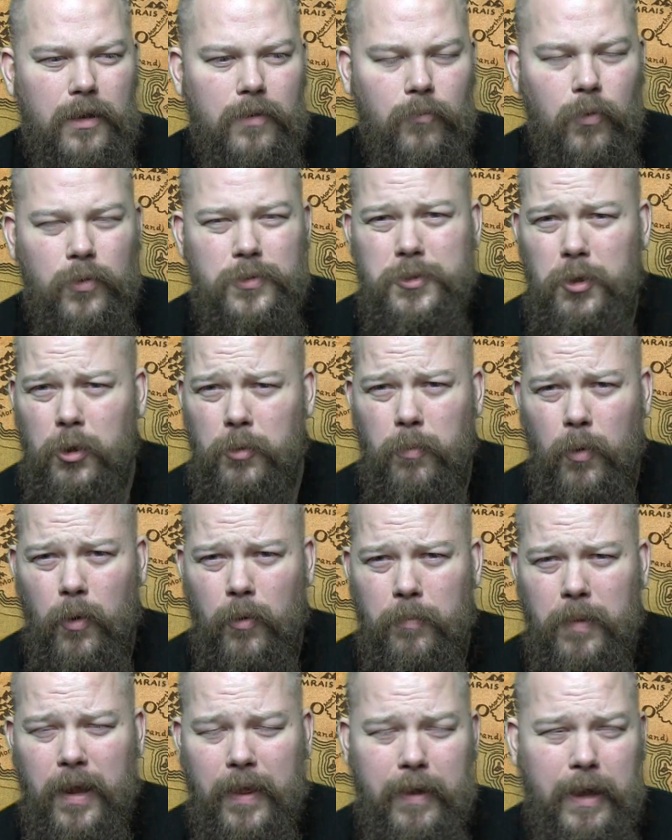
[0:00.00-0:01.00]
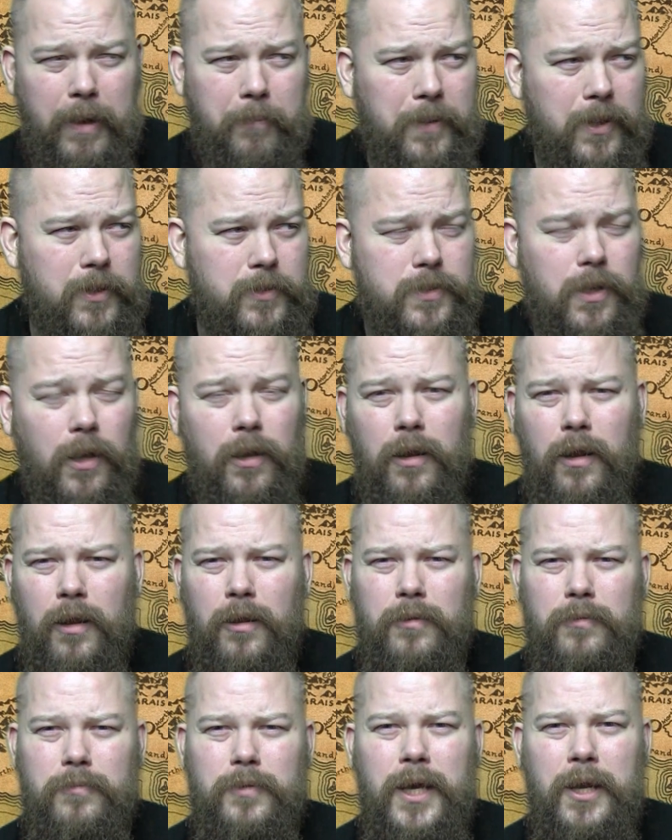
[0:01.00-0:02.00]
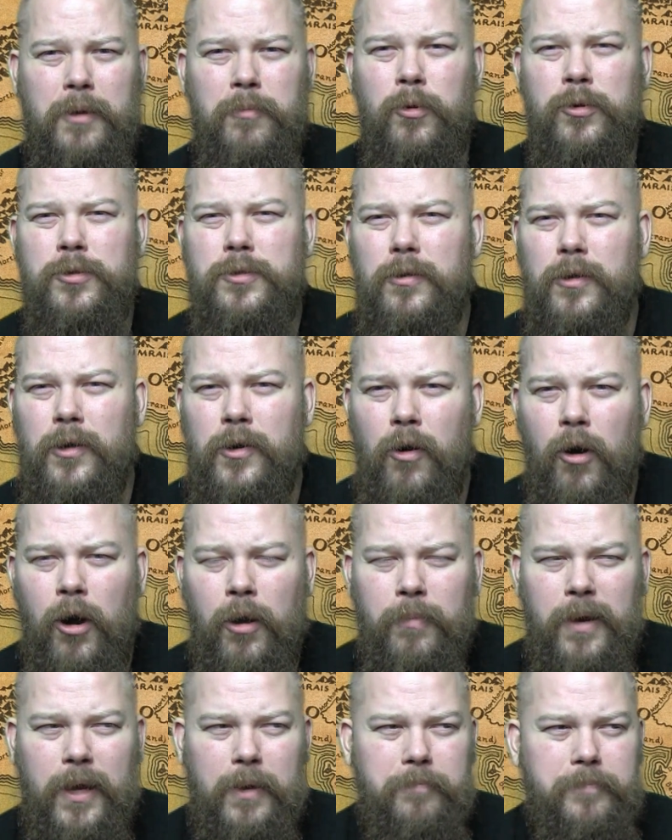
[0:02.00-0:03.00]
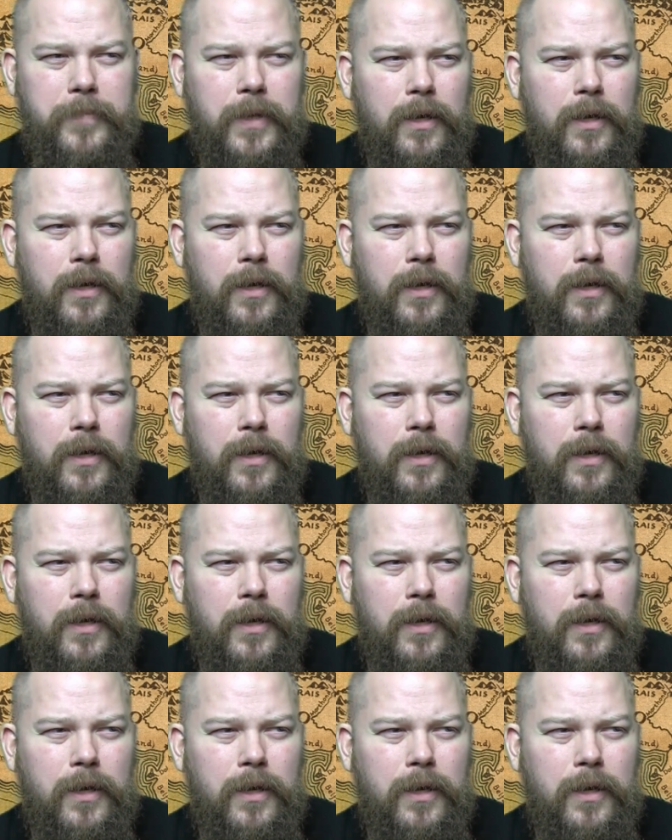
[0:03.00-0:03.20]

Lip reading: Won't talk more about that because I'll get emotional and cry a bit.